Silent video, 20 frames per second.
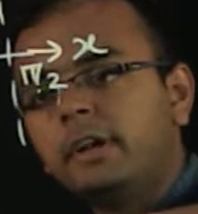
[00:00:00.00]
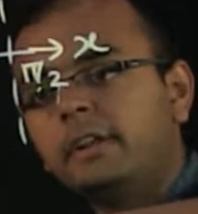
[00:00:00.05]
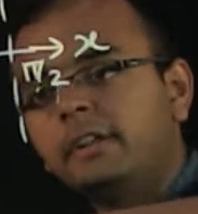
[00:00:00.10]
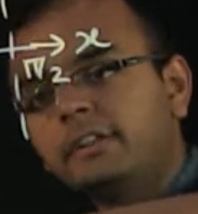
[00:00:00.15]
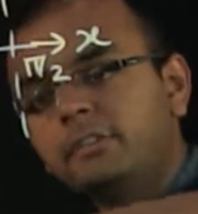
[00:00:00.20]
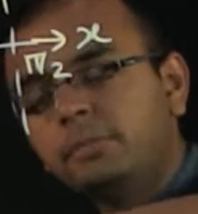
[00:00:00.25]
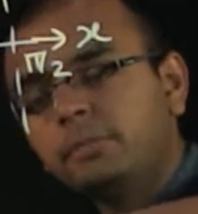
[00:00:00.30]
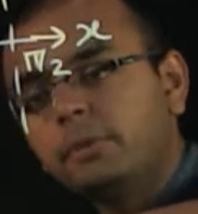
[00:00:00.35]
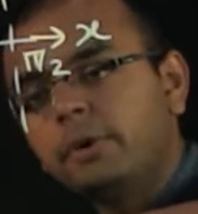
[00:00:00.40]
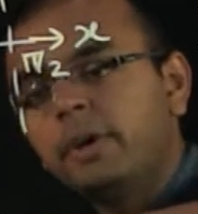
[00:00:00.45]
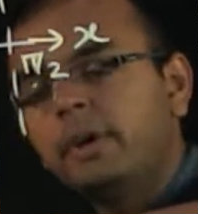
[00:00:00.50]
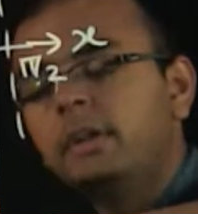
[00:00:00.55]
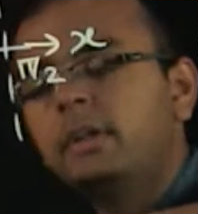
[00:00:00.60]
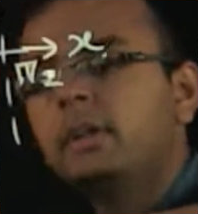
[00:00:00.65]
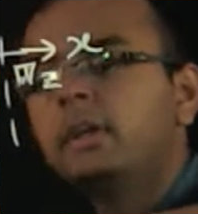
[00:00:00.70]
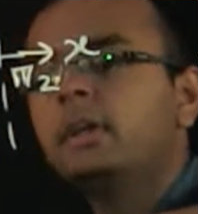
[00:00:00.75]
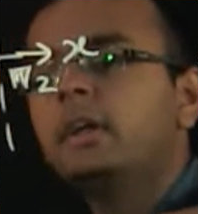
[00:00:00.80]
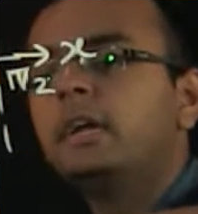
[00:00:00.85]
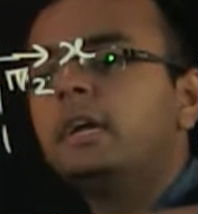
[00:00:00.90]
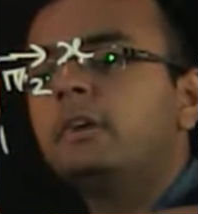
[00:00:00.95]
at this point,
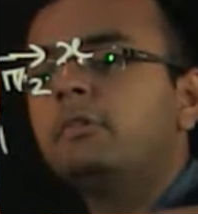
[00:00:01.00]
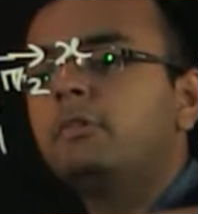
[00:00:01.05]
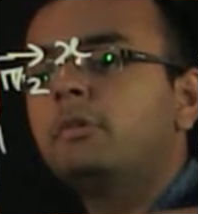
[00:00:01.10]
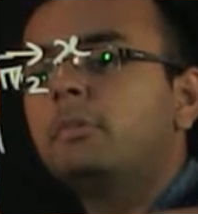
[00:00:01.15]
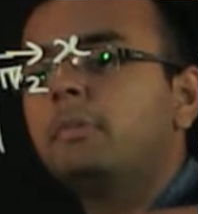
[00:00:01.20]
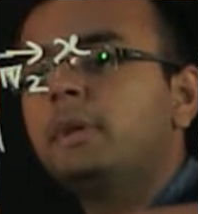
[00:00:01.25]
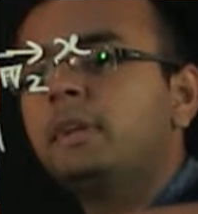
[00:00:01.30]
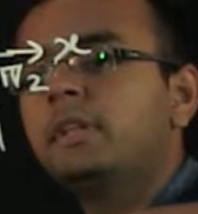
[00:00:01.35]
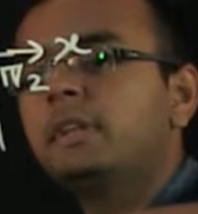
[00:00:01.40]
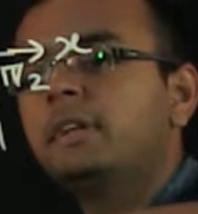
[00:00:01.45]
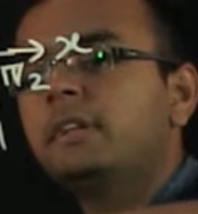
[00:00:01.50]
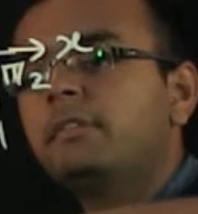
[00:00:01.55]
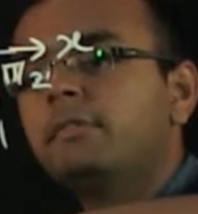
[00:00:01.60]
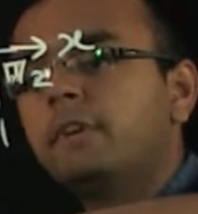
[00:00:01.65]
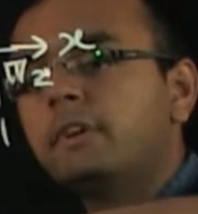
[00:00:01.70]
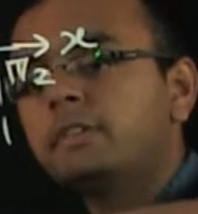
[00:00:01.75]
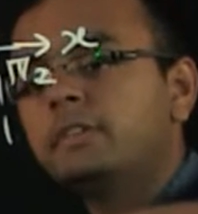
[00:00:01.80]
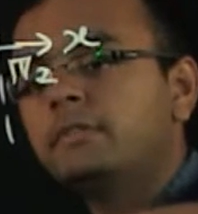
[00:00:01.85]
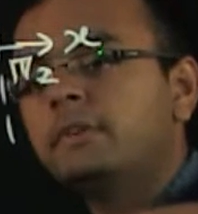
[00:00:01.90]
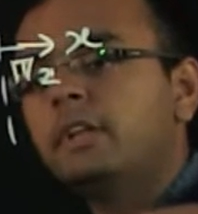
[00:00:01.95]
it would mean that the
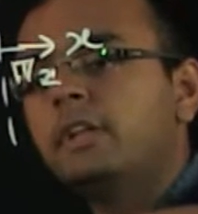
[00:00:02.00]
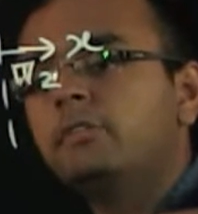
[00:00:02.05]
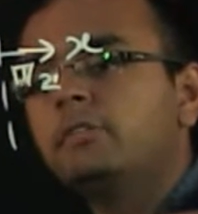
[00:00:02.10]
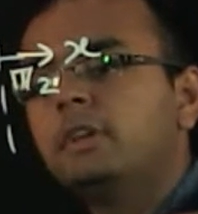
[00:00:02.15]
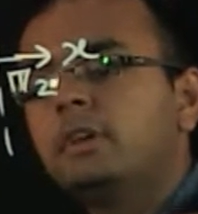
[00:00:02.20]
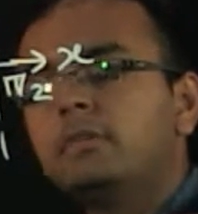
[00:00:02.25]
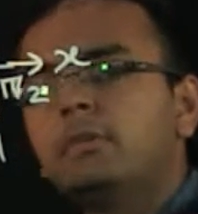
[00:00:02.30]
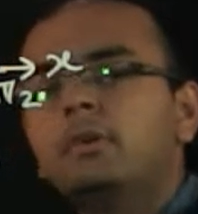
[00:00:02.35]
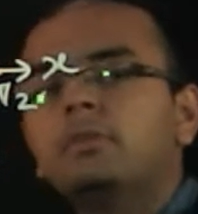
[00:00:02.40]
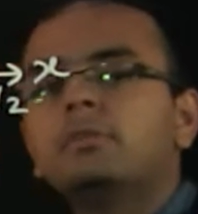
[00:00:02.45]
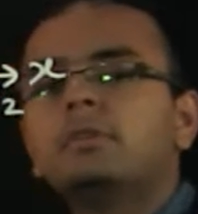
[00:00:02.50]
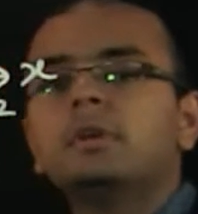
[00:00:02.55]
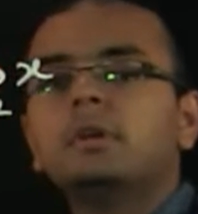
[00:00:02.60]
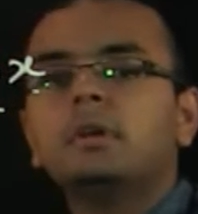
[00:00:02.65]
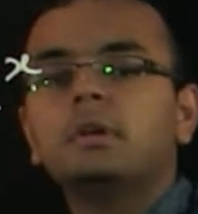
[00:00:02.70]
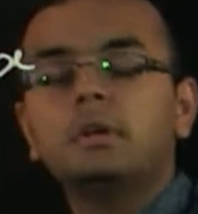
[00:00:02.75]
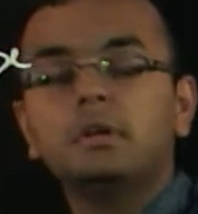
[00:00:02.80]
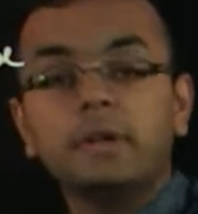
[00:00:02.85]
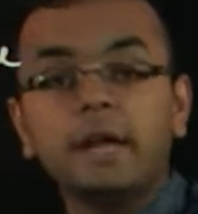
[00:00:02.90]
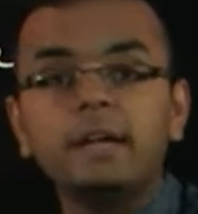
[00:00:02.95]
function value is equal to the
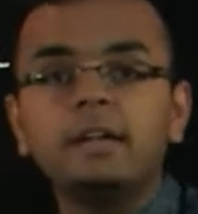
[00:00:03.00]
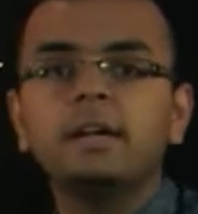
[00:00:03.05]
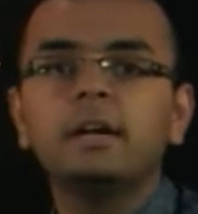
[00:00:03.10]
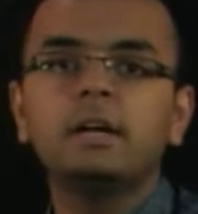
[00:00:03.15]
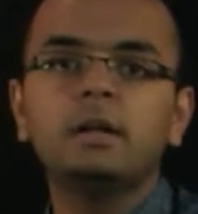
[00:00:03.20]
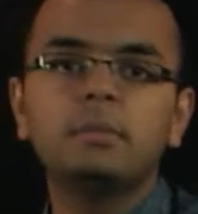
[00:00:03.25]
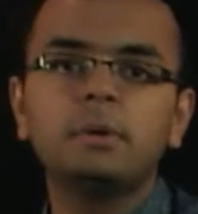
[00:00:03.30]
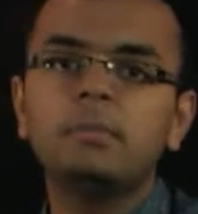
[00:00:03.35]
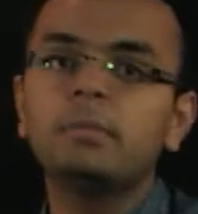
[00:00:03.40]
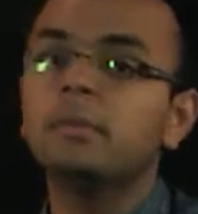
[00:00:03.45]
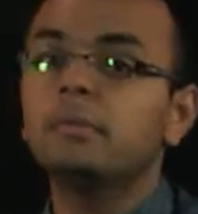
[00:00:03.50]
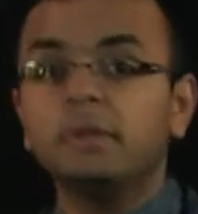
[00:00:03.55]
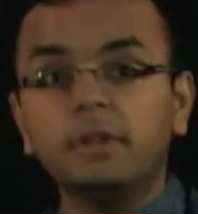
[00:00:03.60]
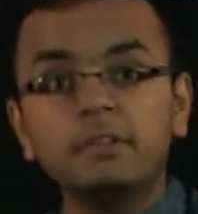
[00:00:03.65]
right hand limit.